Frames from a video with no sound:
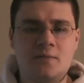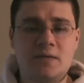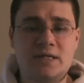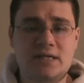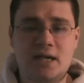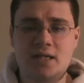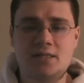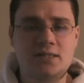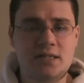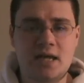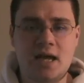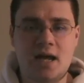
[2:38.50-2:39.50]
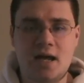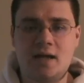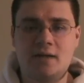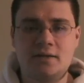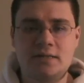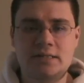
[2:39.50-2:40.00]
Because honestly,
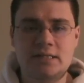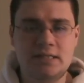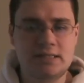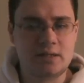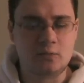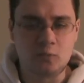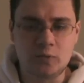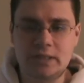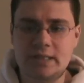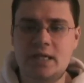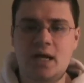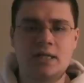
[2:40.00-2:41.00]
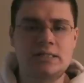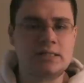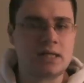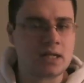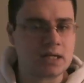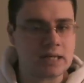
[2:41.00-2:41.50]
this is going to sound really
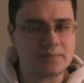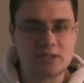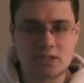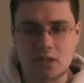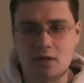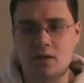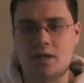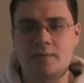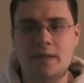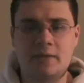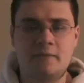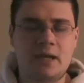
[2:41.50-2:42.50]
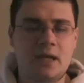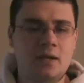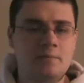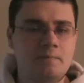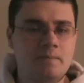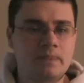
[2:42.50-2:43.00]
condescending. I'm sorry about that.